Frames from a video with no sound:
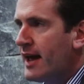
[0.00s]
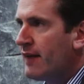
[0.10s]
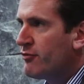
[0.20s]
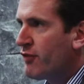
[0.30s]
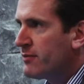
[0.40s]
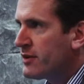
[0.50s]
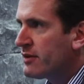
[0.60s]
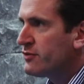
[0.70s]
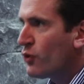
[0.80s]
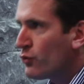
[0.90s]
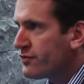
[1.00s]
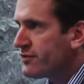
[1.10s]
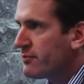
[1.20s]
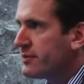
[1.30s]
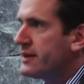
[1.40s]
Every family in Ireland knows
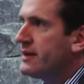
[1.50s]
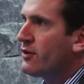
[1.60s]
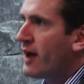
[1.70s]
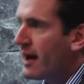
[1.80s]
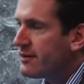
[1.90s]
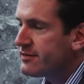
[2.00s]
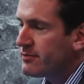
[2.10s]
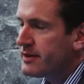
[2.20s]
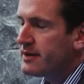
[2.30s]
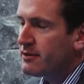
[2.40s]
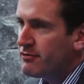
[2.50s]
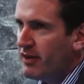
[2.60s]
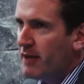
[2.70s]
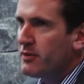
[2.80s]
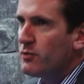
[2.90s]
somebody or has somebody in their
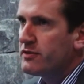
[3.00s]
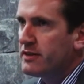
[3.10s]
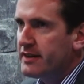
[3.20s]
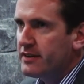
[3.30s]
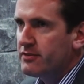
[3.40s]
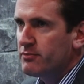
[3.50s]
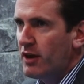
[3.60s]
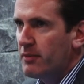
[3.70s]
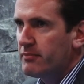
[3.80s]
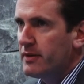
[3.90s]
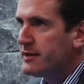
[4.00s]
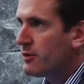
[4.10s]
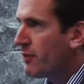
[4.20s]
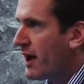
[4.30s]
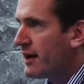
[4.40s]
family with an addiction problem, in
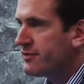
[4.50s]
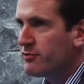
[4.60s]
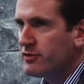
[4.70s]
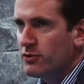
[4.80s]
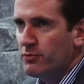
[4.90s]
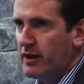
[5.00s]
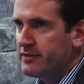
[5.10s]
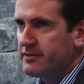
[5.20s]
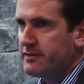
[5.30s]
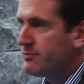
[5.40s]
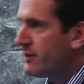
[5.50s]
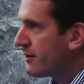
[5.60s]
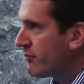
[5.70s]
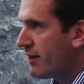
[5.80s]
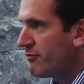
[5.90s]
their past or in their present, be
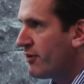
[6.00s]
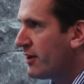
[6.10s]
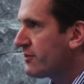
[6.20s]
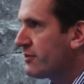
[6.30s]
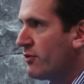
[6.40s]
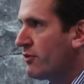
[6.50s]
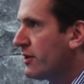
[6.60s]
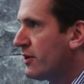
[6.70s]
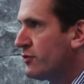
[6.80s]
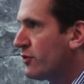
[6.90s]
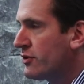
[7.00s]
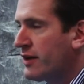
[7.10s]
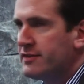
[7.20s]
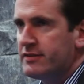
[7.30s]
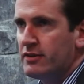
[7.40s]
a grandfather or an uncle,
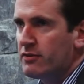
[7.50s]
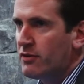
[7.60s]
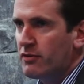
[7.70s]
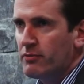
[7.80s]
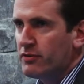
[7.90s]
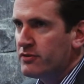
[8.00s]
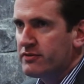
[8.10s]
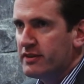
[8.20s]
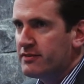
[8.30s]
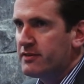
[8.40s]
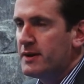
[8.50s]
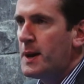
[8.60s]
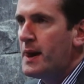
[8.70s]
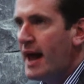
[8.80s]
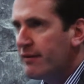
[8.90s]
auntie, or a brother or sister.
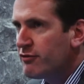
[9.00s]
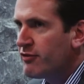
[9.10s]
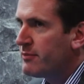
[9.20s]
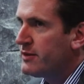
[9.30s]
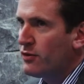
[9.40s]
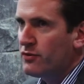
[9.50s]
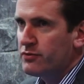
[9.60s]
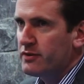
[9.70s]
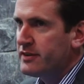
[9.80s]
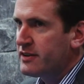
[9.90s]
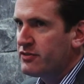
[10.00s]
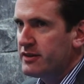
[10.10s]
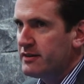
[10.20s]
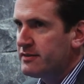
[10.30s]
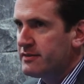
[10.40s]
Every family knows what
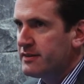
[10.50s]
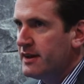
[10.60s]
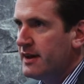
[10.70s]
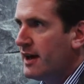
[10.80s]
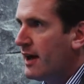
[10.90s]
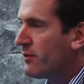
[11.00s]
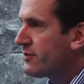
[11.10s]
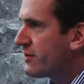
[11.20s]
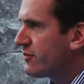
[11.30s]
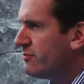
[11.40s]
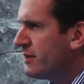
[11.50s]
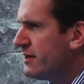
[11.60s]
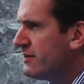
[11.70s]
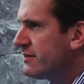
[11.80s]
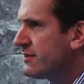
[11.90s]
addiction is and what addiction
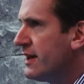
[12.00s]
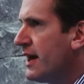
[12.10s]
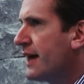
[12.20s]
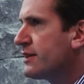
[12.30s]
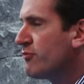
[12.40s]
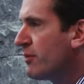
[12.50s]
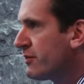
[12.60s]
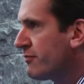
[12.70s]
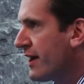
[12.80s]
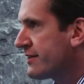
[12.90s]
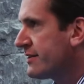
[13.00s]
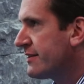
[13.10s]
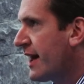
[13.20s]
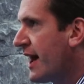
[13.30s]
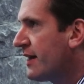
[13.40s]
means and the ripple effect that
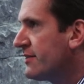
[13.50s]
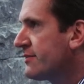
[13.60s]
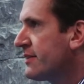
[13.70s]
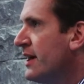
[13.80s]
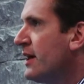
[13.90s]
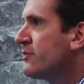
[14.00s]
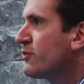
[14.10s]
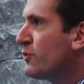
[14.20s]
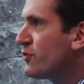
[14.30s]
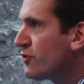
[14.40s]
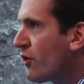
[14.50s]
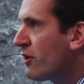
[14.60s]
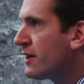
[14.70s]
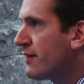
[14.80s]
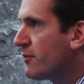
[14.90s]
it has. So we should
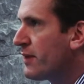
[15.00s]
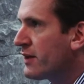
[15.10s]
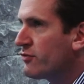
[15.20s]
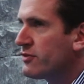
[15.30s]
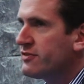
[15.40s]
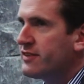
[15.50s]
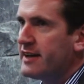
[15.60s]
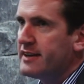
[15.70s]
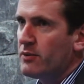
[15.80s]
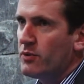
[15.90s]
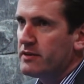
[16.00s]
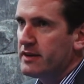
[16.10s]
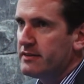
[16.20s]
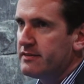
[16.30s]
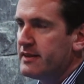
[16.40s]
all have a better understanding of what it
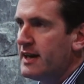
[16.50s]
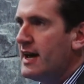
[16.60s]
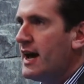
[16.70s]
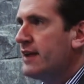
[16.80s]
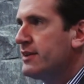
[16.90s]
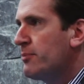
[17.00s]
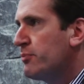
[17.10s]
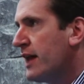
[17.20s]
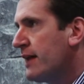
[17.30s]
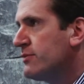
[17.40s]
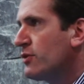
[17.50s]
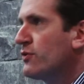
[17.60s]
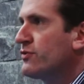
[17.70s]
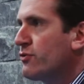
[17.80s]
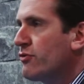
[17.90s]
is and not blame
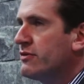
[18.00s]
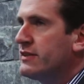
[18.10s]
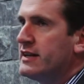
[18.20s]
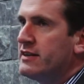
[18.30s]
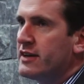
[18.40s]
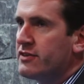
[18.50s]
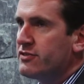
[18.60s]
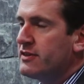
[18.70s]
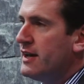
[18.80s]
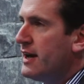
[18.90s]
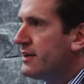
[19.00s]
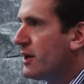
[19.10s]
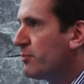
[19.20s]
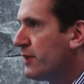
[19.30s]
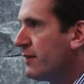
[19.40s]
those who are in addiction and
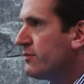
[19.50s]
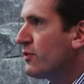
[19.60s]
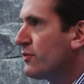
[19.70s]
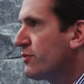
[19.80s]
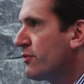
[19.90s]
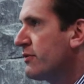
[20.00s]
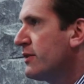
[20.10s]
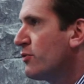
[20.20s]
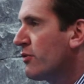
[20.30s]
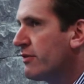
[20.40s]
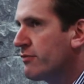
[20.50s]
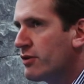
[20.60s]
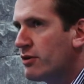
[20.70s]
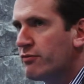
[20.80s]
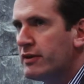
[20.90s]
not blame those who are in
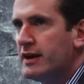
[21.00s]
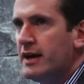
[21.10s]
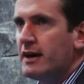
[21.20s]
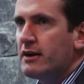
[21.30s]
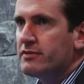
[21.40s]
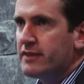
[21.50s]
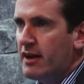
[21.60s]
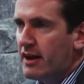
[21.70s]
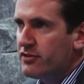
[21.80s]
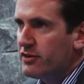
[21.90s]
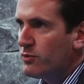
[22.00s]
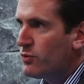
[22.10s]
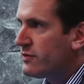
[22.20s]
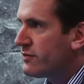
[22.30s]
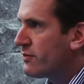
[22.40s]
recovery, because they actually are the
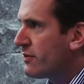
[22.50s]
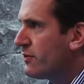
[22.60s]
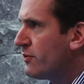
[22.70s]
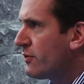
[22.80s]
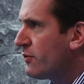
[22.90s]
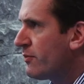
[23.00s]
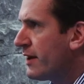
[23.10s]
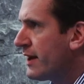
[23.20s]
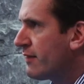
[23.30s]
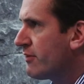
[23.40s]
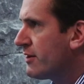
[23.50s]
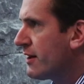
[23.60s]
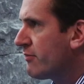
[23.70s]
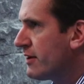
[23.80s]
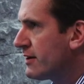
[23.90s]
ones who are making a
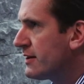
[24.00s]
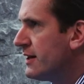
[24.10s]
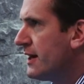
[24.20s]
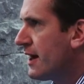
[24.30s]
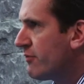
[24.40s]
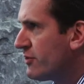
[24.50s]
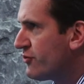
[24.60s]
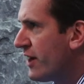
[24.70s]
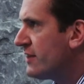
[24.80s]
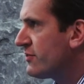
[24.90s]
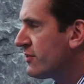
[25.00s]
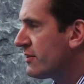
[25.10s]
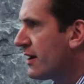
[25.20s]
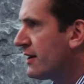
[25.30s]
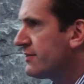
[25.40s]
real change in their
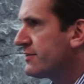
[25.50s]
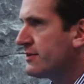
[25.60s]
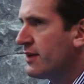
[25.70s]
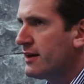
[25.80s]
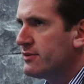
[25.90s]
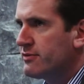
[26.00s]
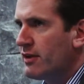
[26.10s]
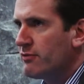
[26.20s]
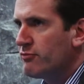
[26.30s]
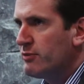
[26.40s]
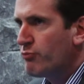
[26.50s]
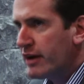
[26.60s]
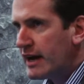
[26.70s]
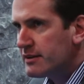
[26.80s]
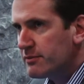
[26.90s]
lives and
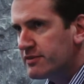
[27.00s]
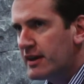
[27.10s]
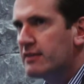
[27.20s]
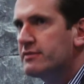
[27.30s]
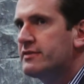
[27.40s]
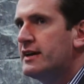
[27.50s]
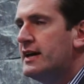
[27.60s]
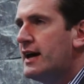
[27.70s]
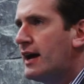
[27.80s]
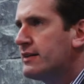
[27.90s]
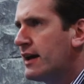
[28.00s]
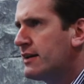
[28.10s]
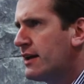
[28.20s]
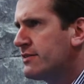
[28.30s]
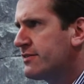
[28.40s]
re-bricking themselves
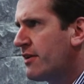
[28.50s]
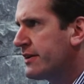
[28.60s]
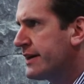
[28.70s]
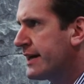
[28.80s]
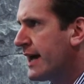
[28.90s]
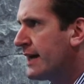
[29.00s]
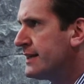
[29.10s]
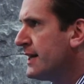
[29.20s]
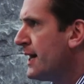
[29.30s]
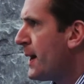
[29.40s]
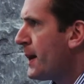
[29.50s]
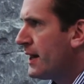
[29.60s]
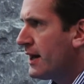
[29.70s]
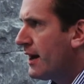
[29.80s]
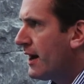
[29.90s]
and starting again.
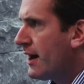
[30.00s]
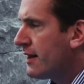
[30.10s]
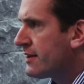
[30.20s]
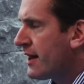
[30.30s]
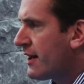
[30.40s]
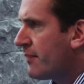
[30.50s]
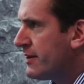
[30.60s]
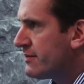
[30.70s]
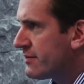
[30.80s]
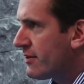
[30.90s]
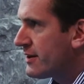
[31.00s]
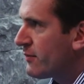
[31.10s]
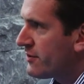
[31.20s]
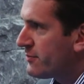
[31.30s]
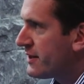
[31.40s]
This will be
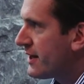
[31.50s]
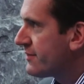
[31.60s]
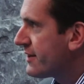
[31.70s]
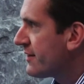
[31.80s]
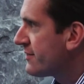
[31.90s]
the last